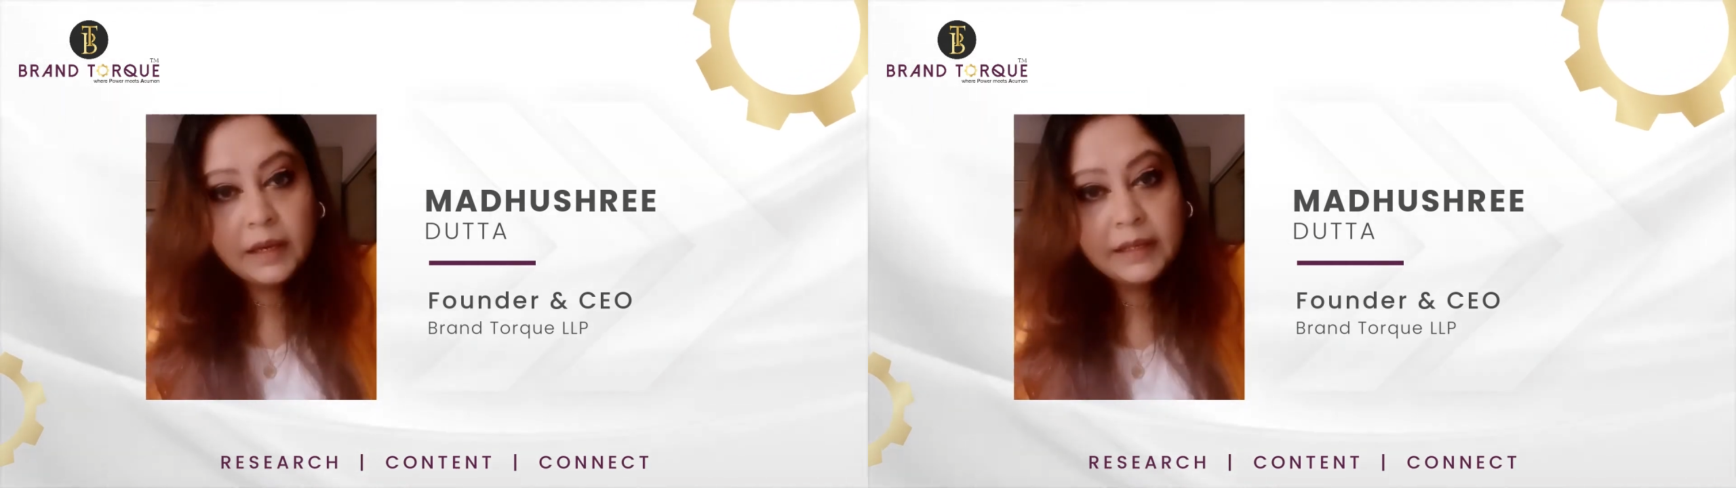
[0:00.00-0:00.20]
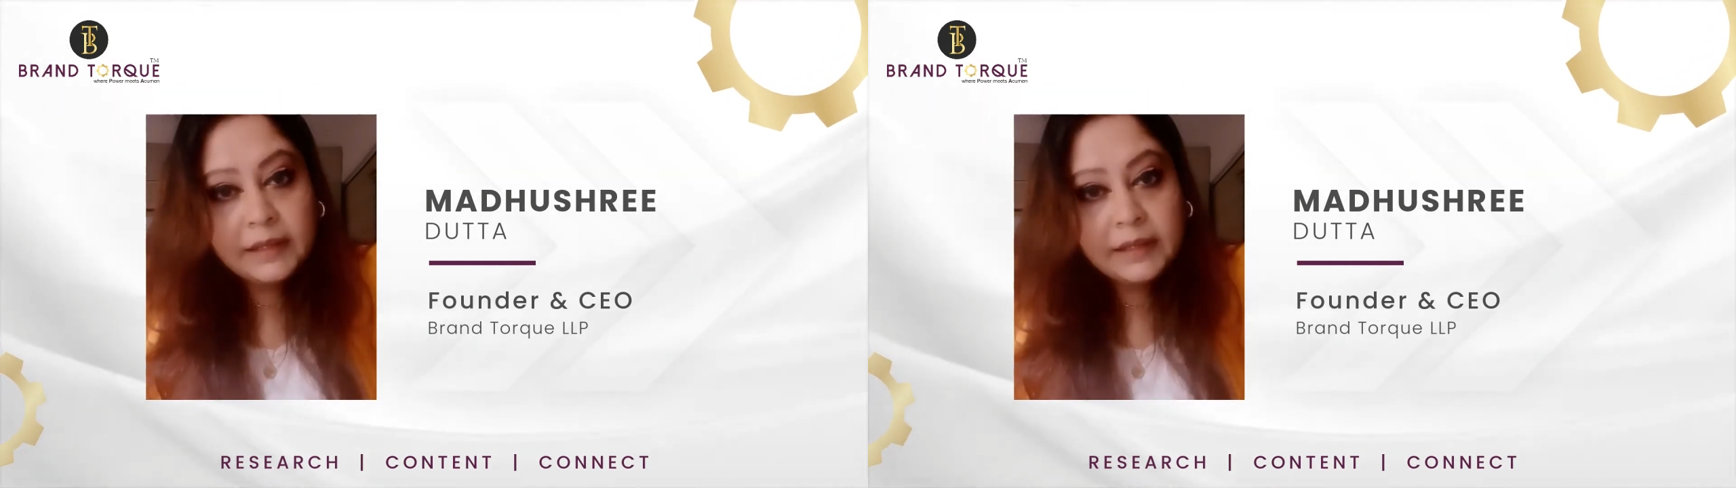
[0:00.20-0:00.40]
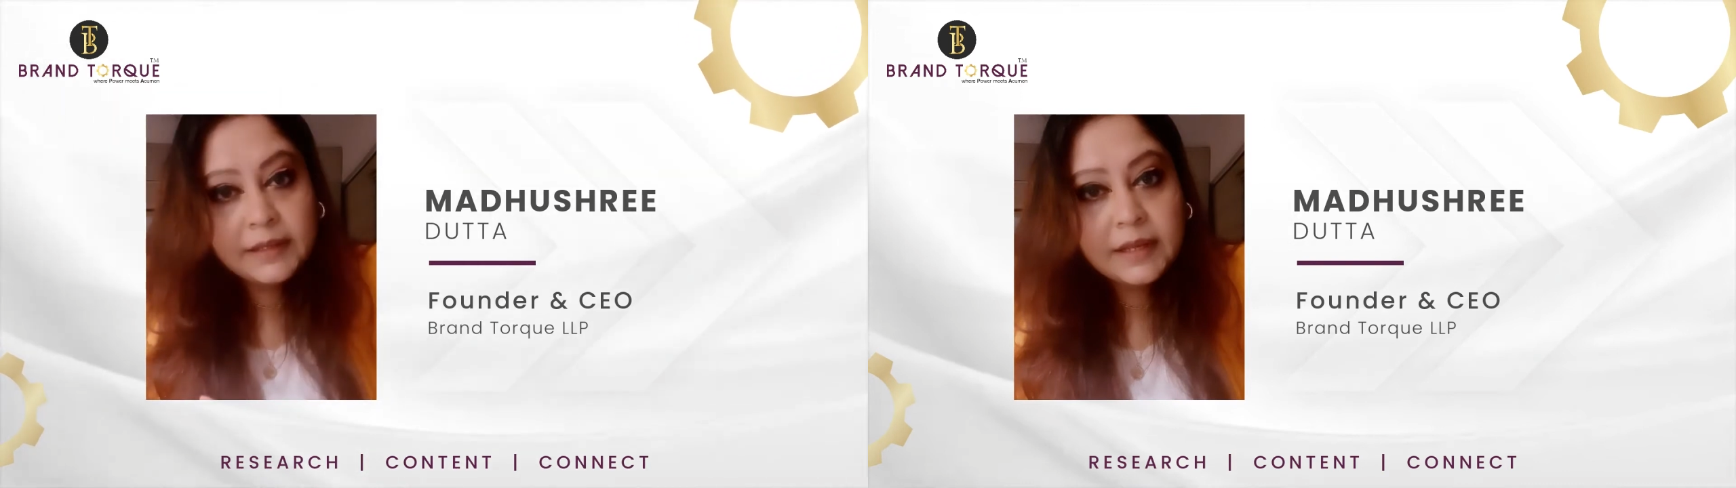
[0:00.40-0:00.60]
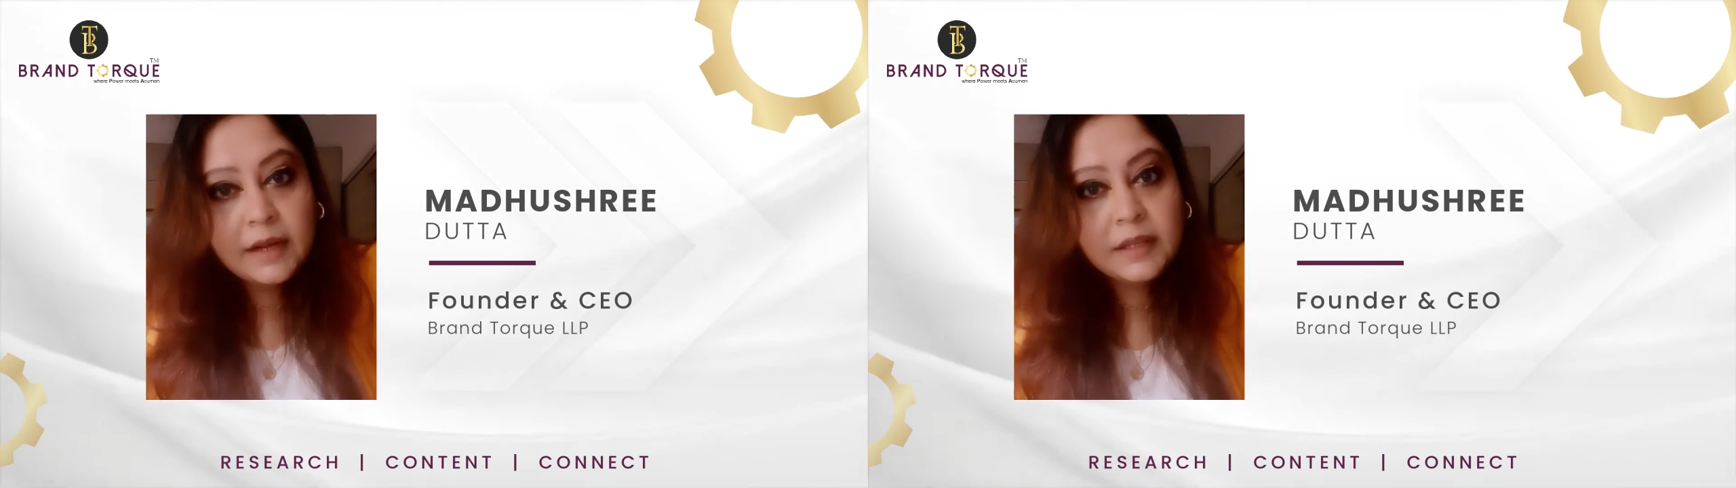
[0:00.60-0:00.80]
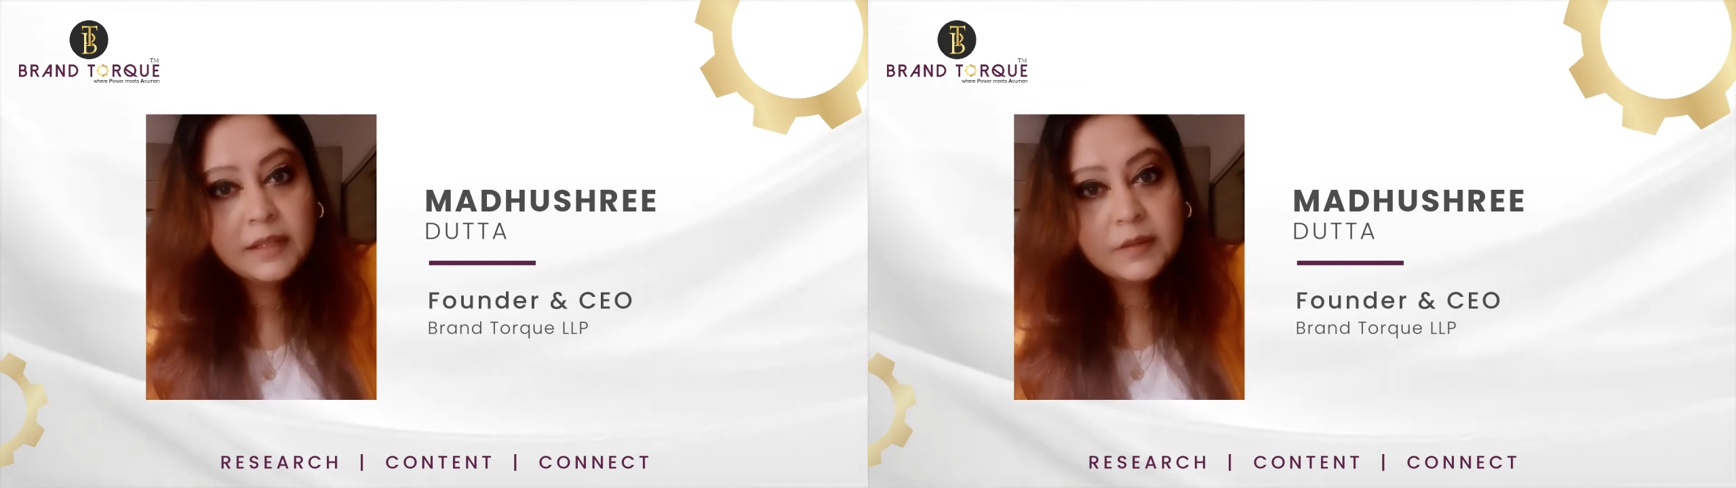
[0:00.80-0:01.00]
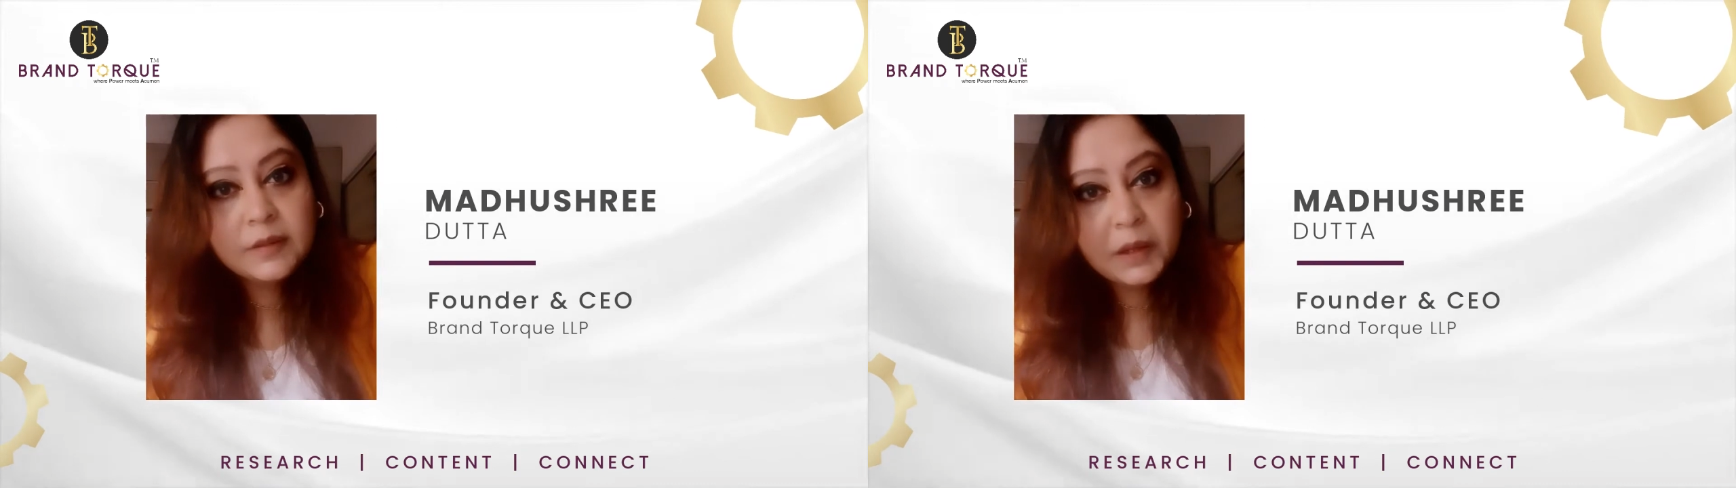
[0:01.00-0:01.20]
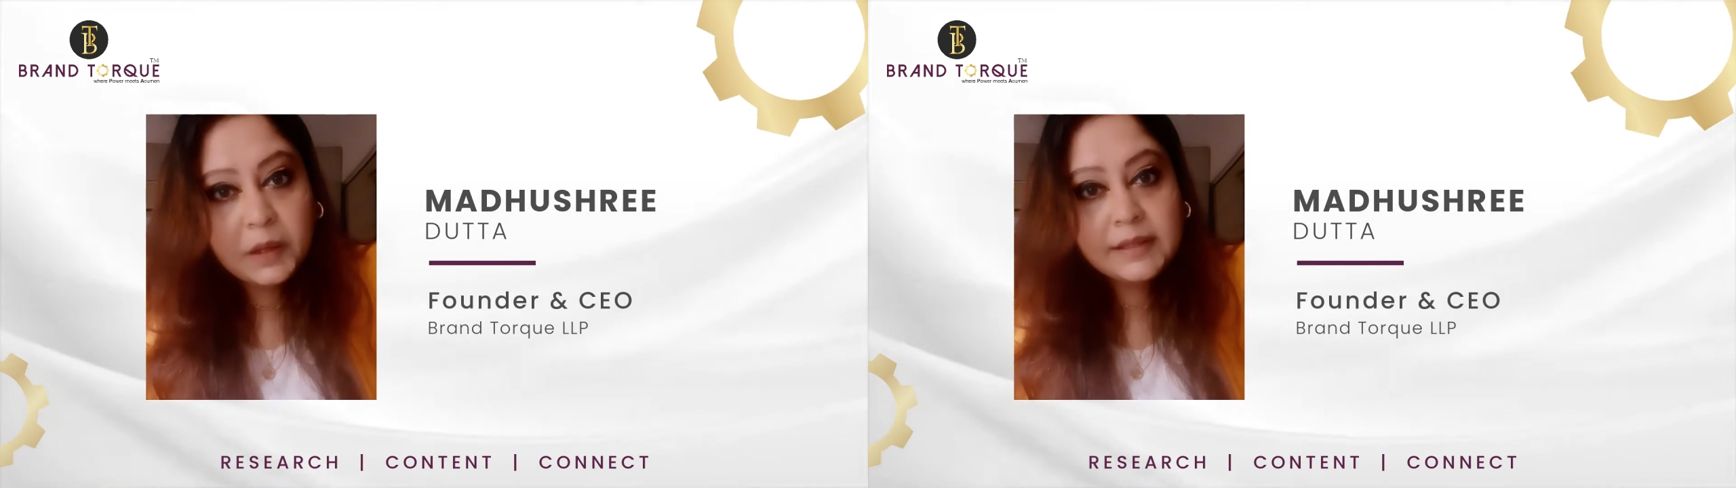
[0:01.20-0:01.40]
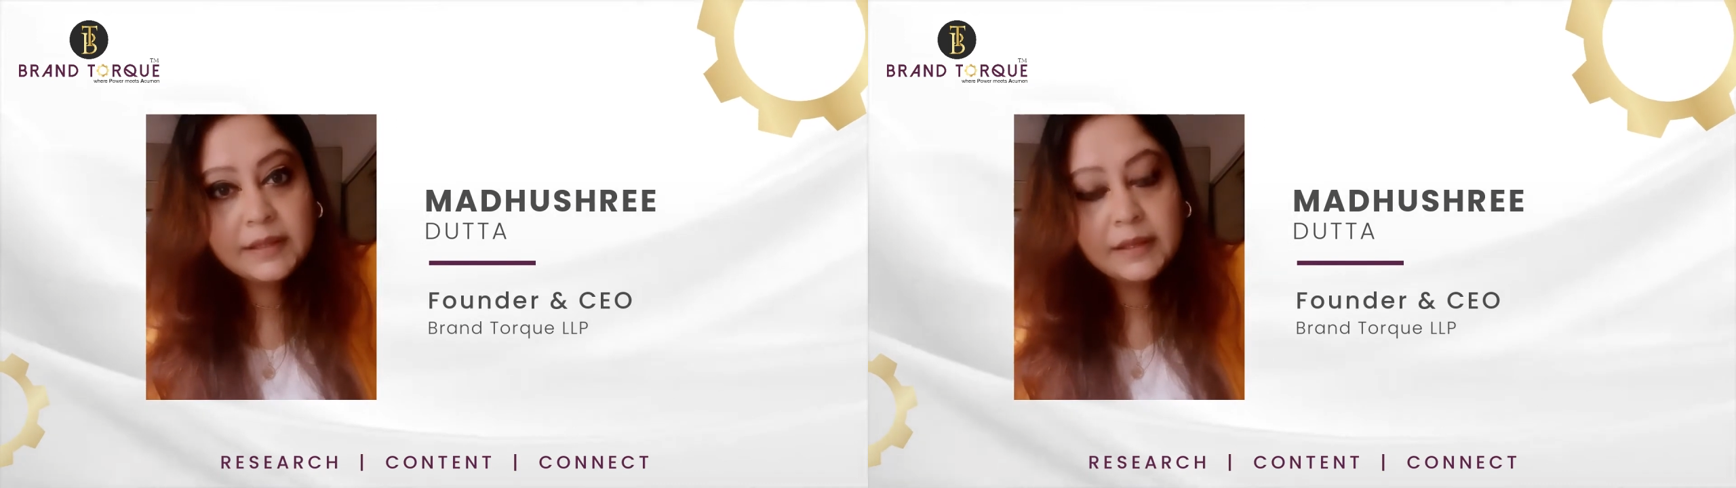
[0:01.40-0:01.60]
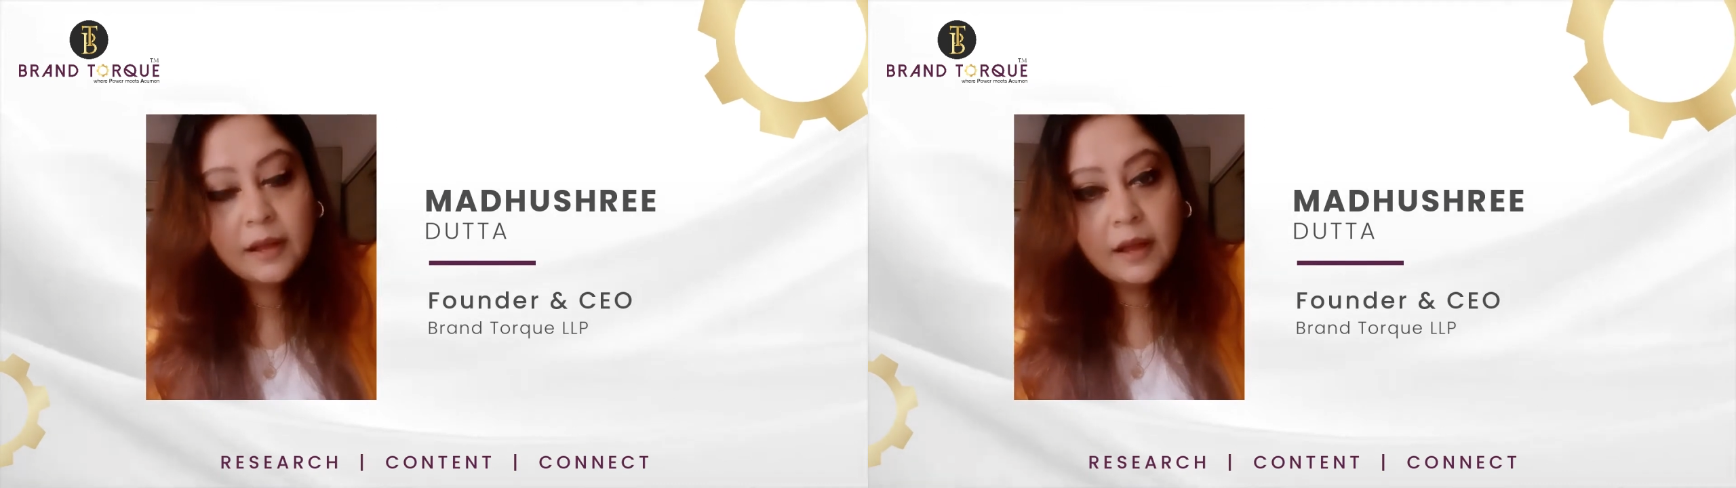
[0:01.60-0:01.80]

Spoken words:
In the consulting space,